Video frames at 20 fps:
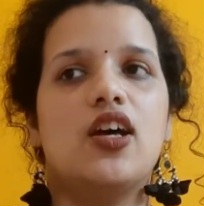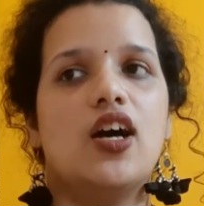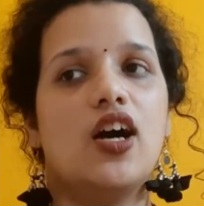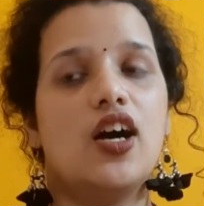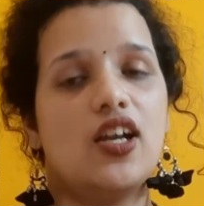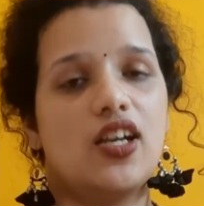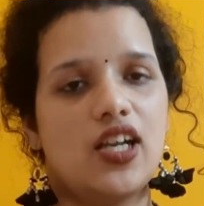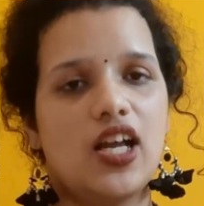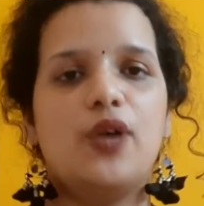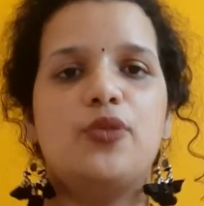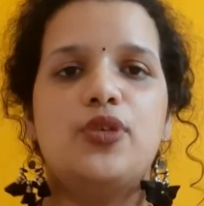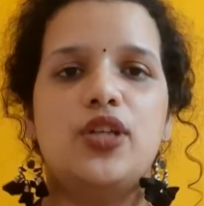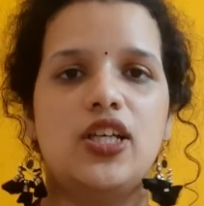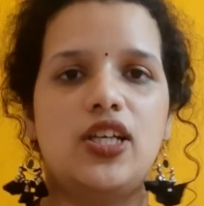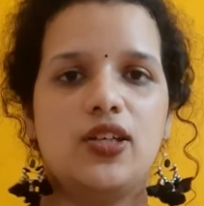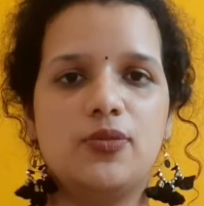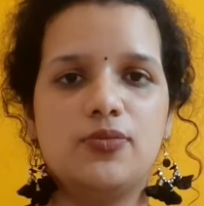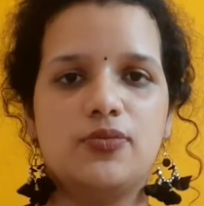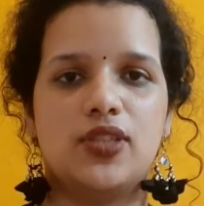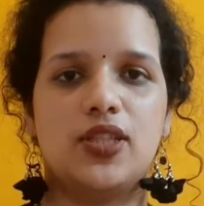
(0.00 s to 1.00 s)
around
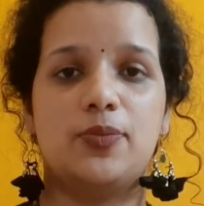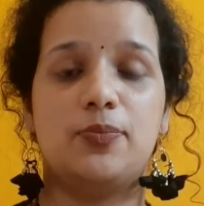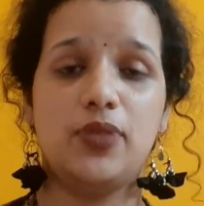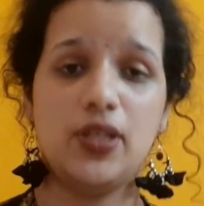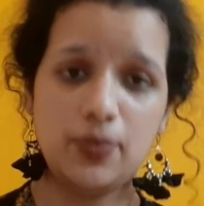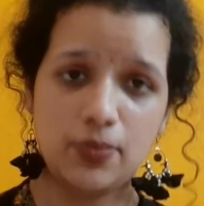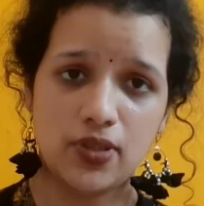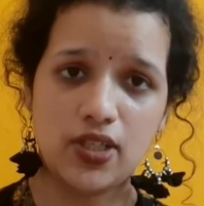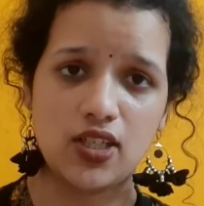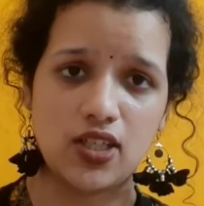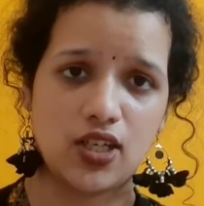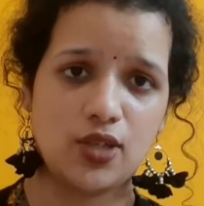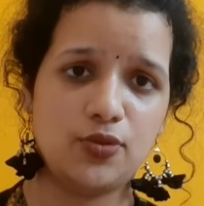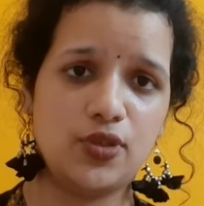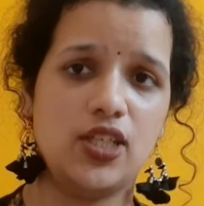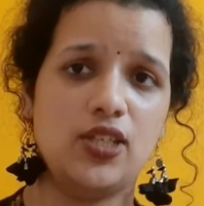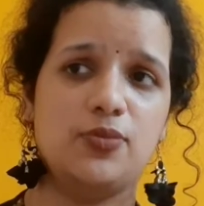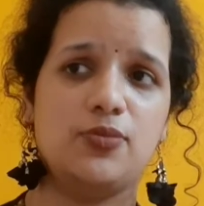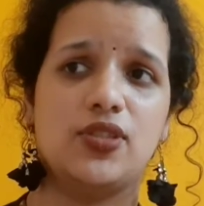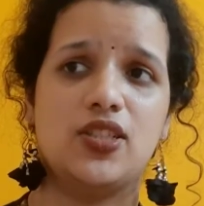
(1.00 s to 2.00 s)
him, the people
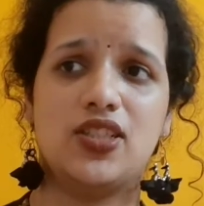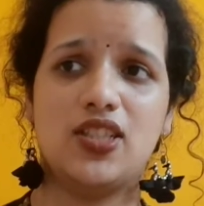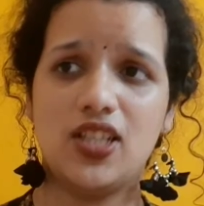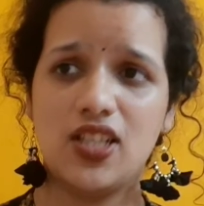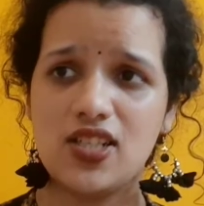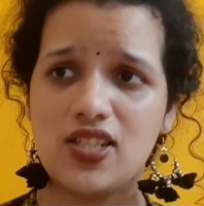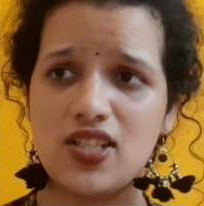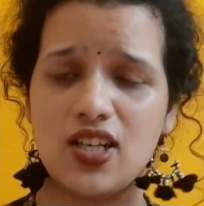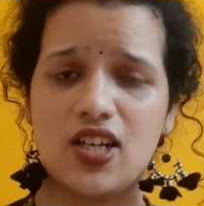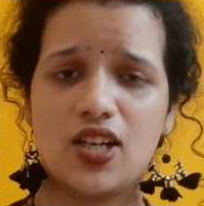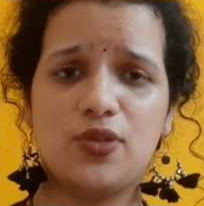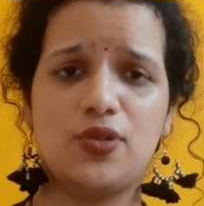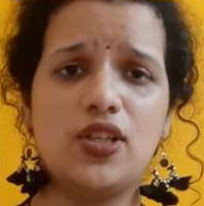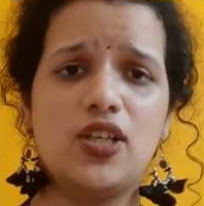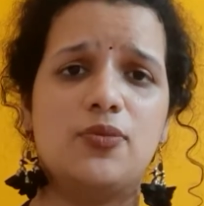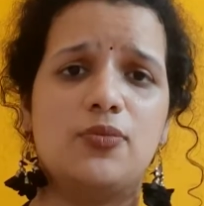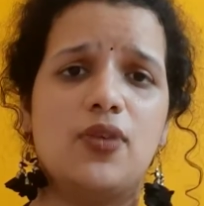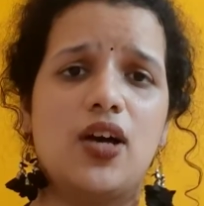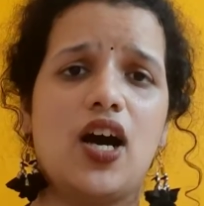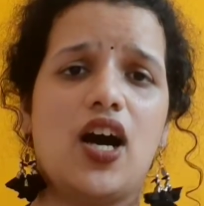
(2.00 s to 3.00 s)
around him, the things around
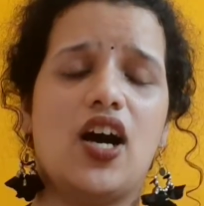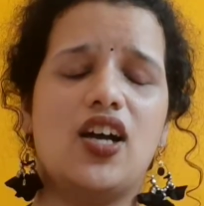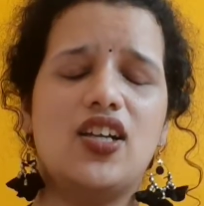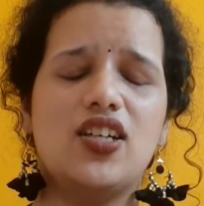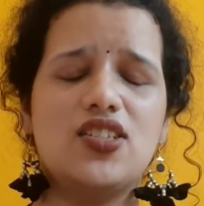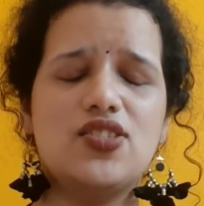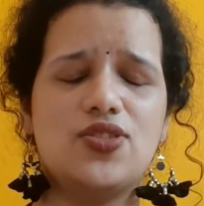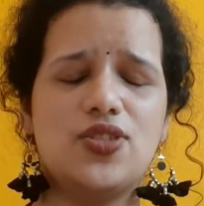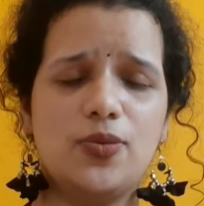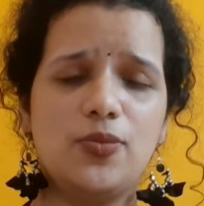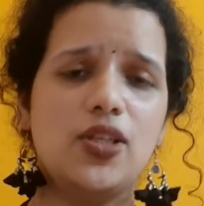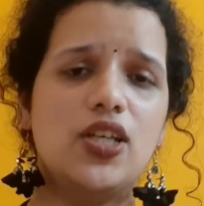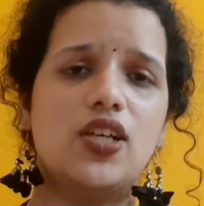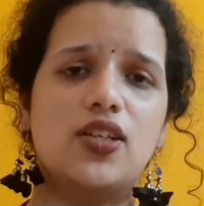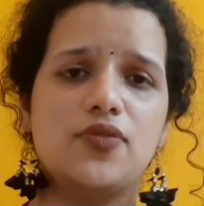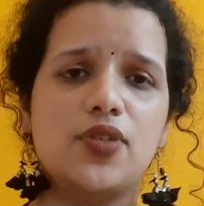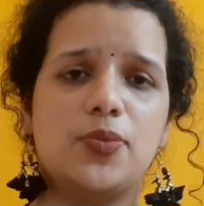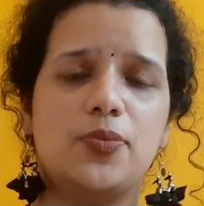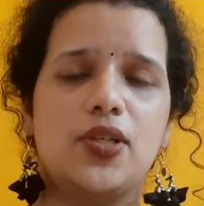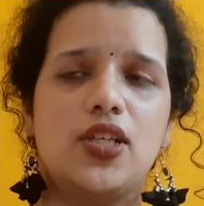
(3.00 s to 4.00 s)
him are extremely
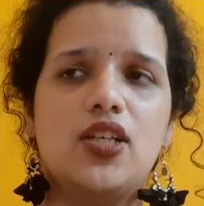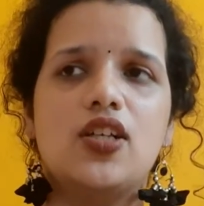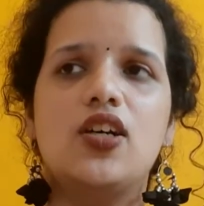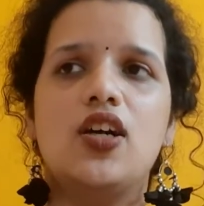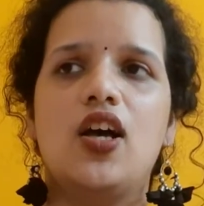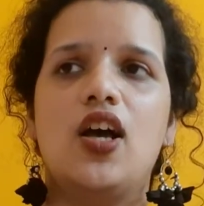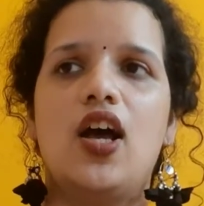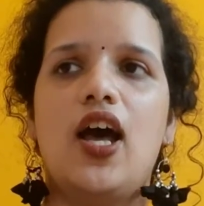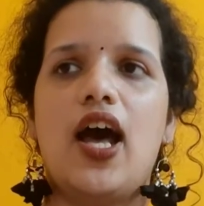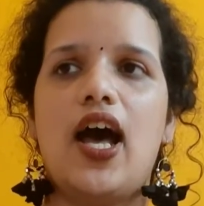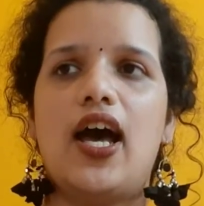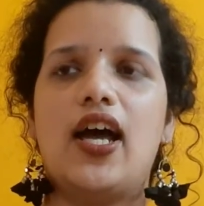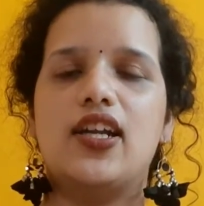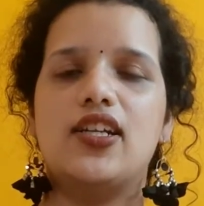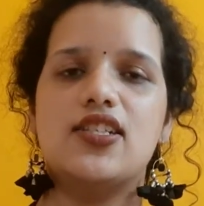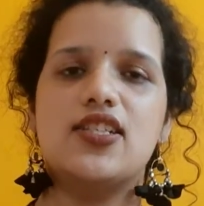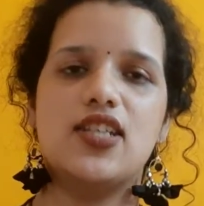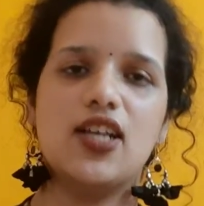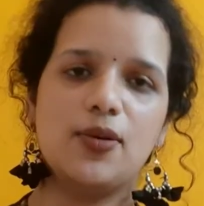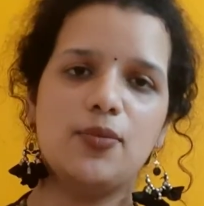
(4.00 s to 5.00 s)
unfamiliar
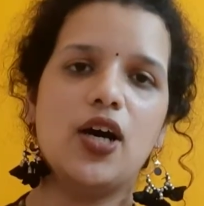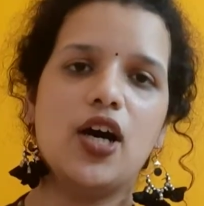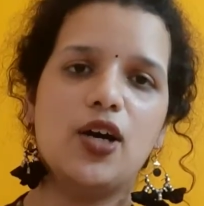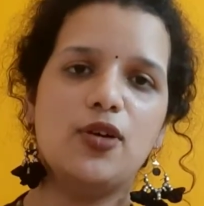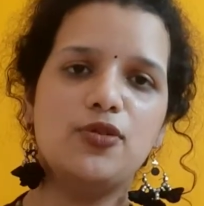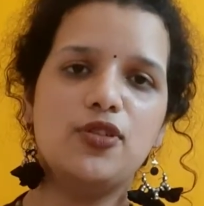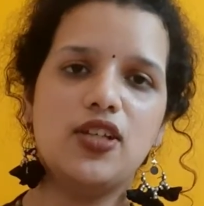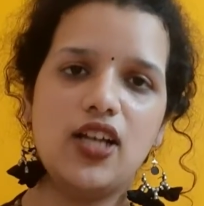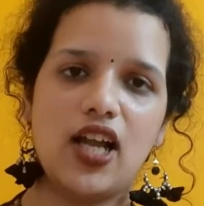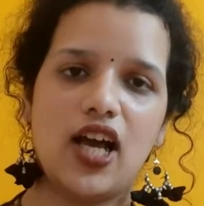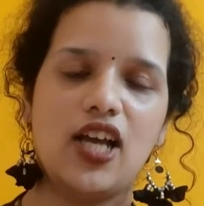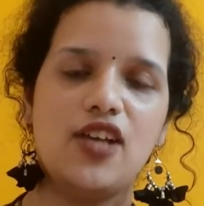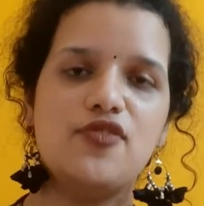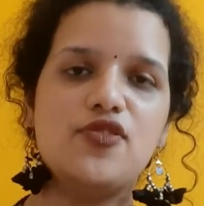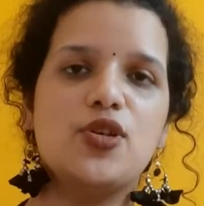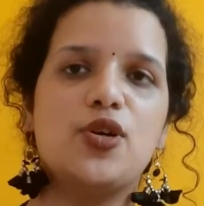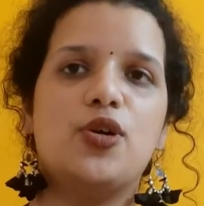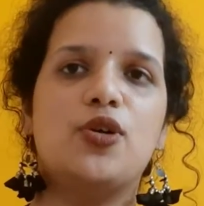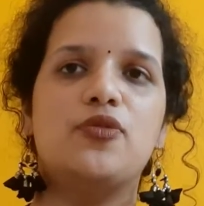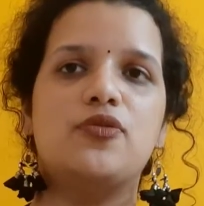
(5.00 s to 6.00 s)
and somehow the
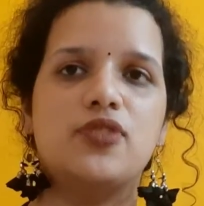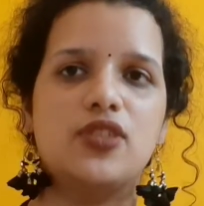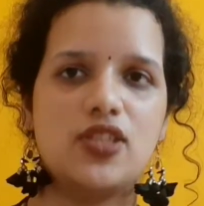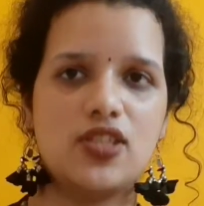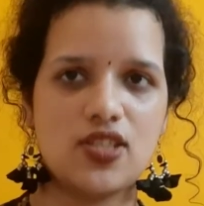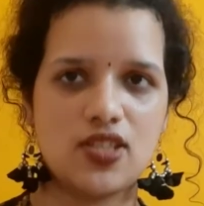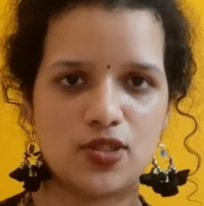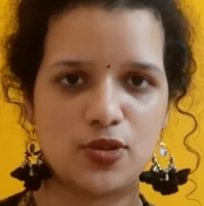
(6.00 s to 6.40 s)
lives of this